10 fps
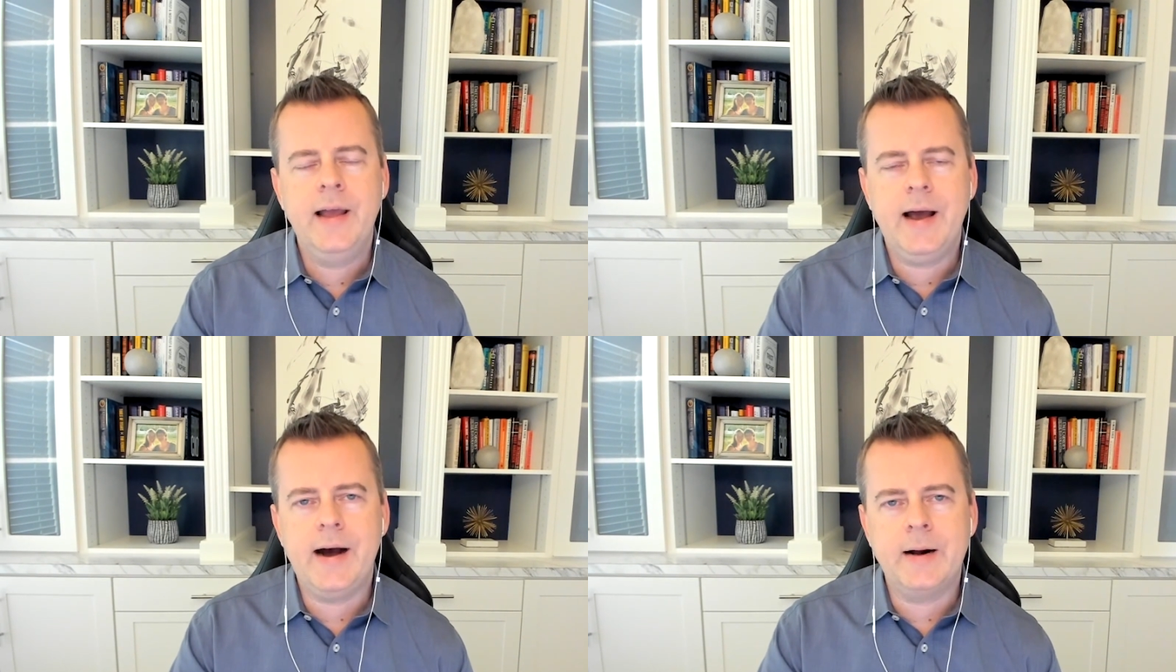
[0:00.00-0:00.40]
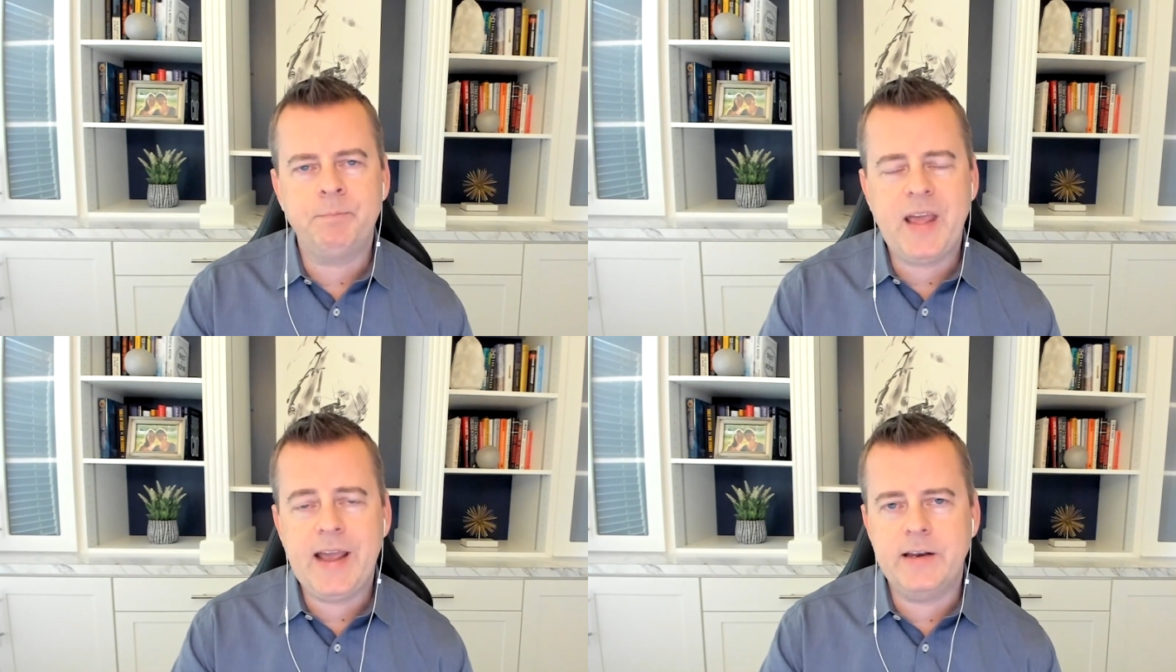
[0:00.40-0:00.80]

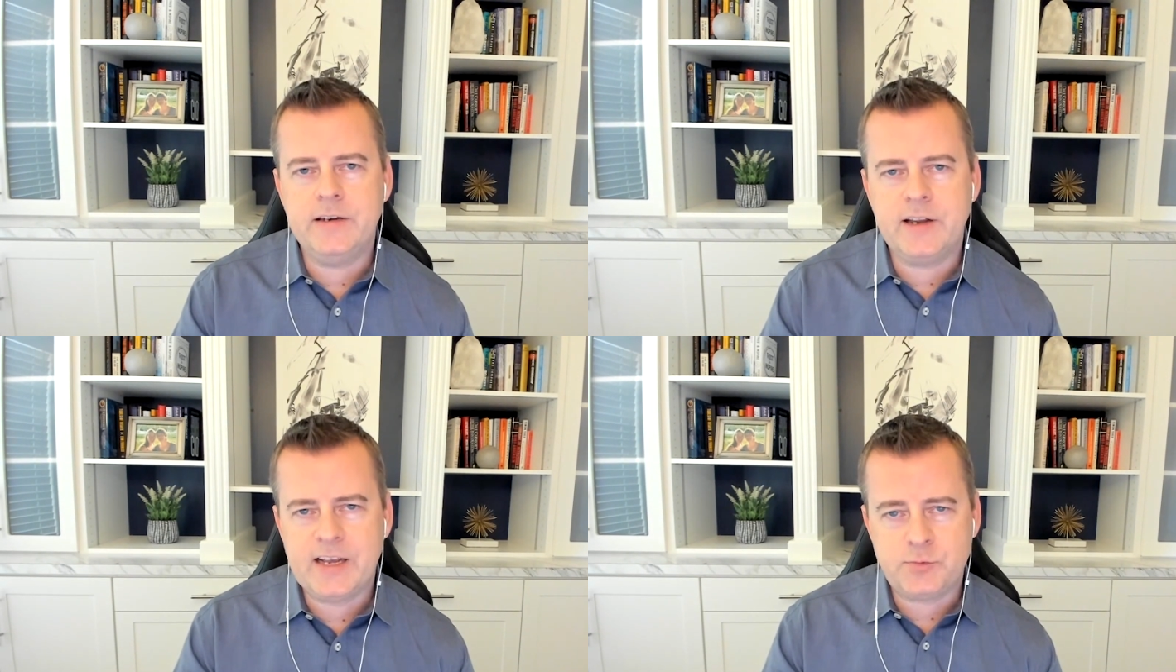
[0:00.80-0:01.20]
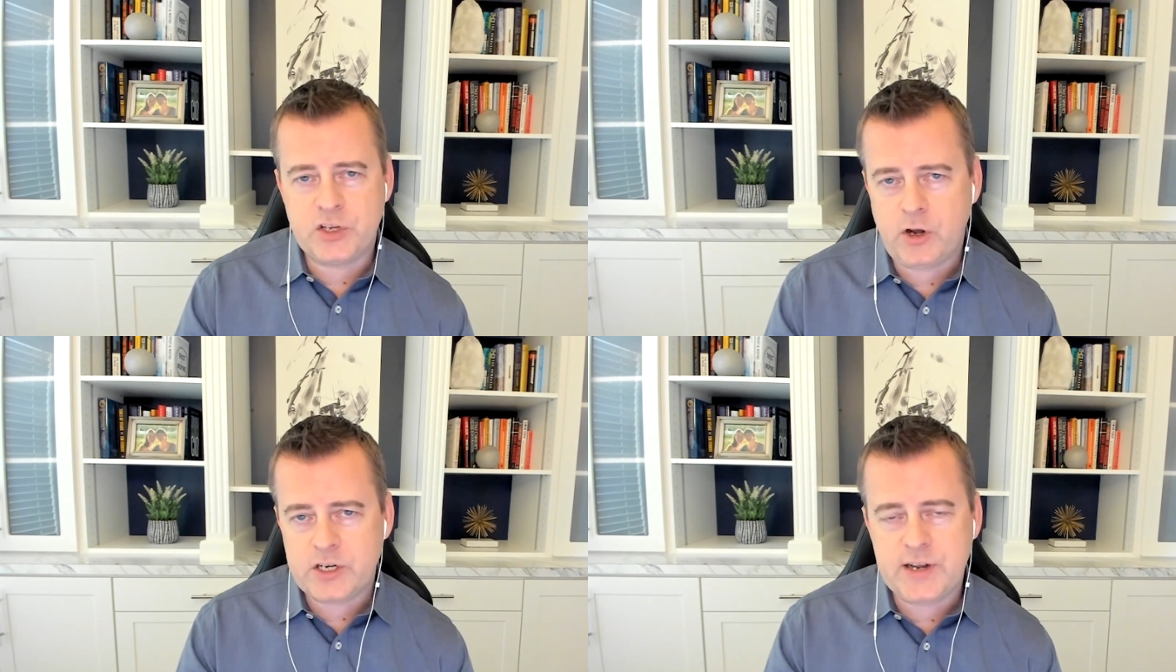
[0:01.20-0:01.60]
And as we
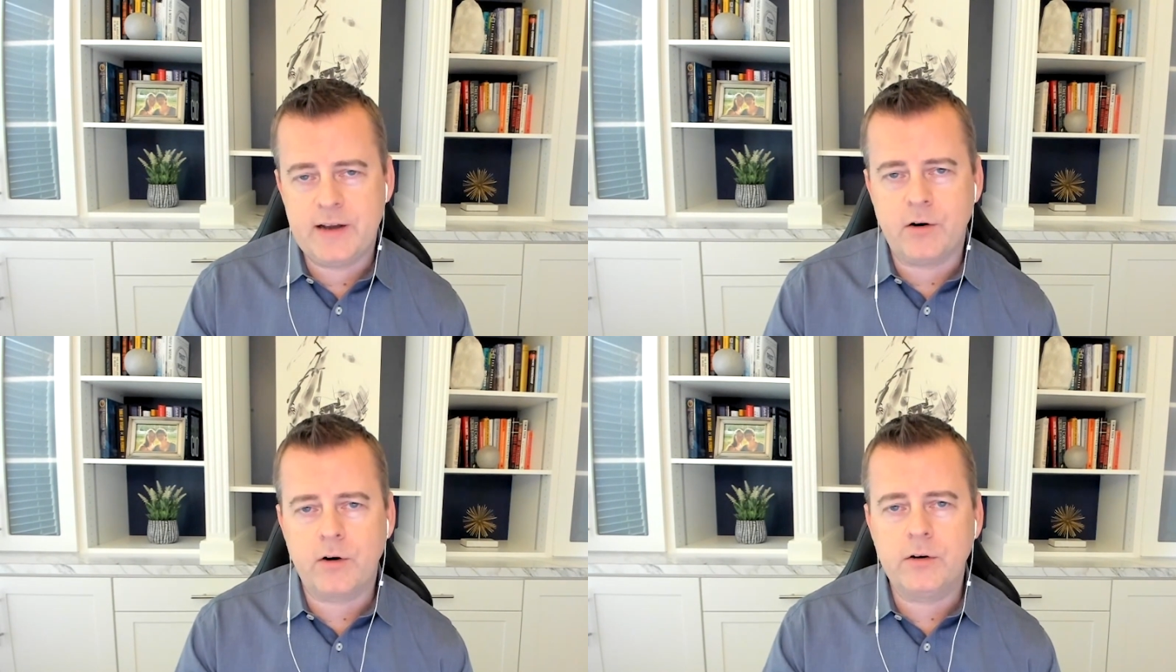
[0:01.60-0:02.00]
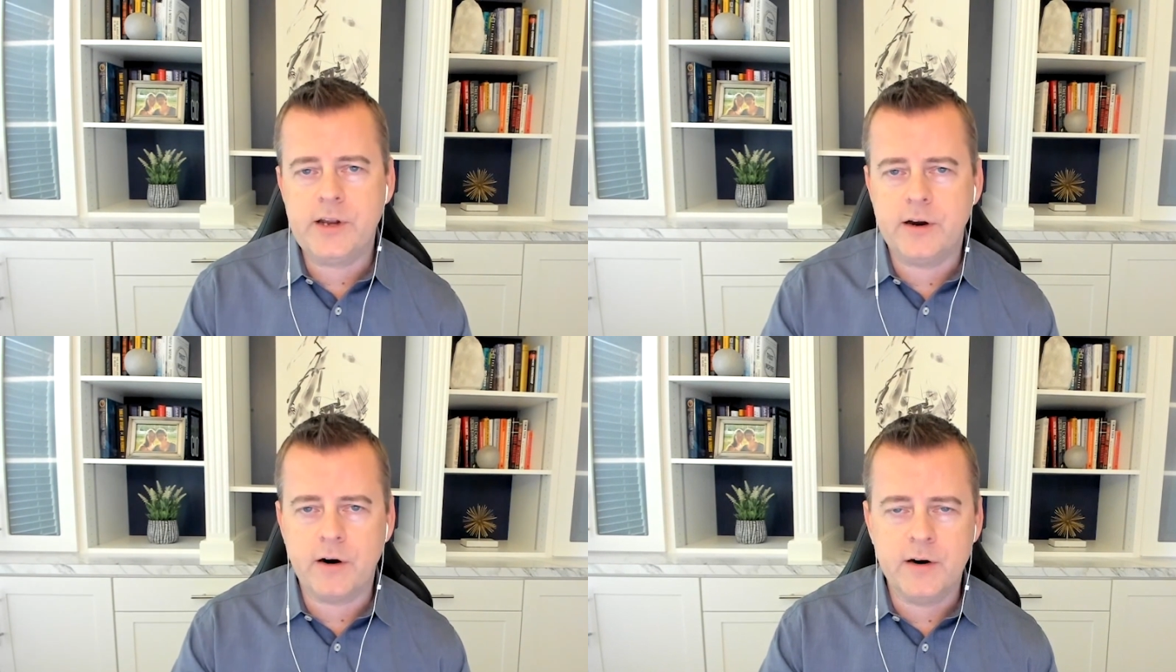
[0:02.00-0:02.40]
touched on
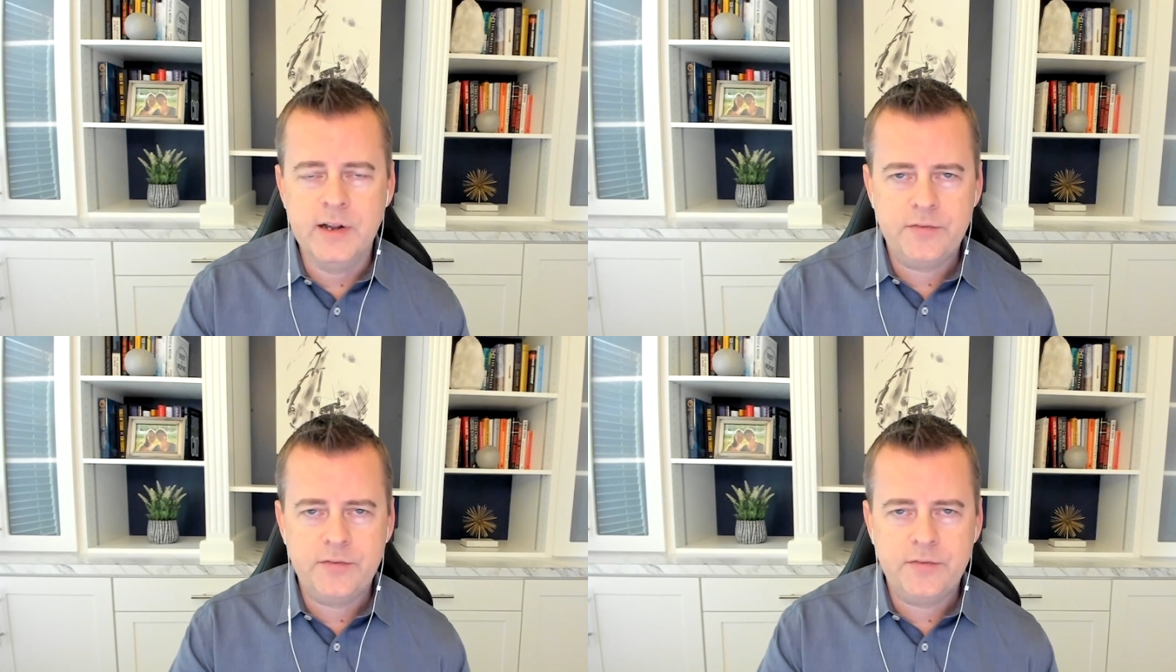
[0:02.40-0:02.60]
earlier,